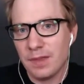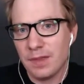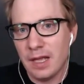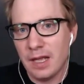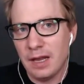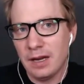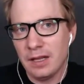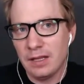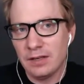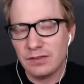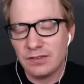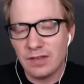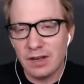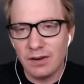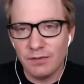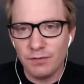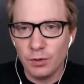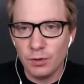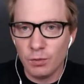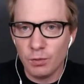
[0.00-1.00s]
And he said
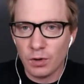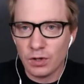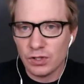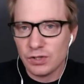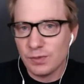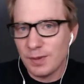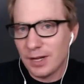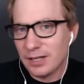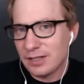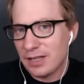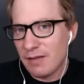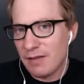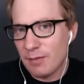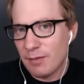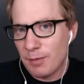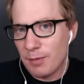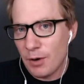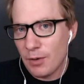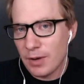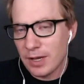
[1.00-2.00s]
a few words about
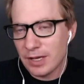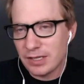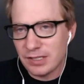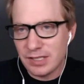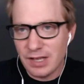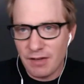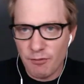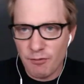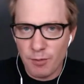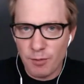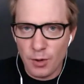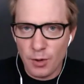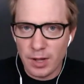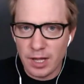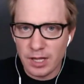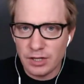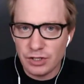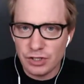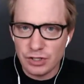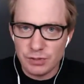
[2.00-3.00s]
David Bowie because David
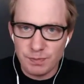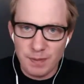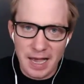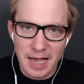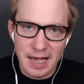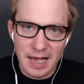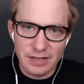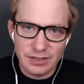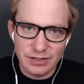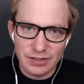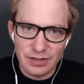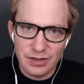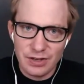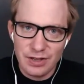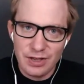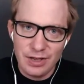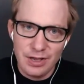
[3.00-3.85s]
Bowie had just passed.